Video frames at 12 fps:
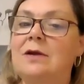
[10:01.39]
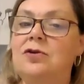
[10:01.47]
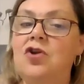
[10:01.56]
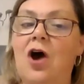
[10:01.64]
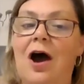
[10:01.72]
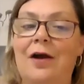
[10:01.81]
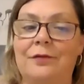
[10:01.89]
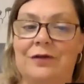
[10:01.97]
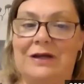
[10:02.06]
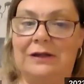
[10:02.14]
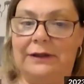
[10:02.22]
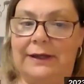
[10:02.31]
Not
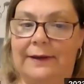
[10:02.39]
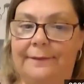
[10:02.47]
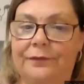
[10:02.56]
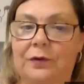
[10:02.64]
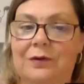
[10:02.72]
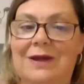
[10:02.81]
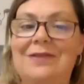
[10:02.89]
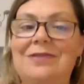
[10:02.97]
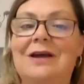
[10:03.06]
really. Okay,